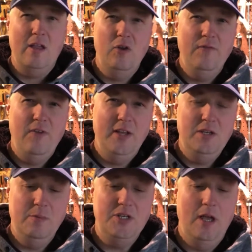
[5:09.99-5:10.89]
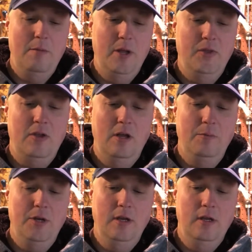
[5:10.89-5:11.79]
Couldn't find too much out about the
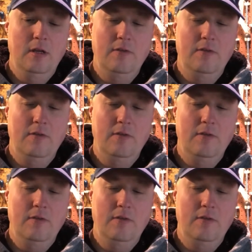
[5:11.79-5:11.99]
company.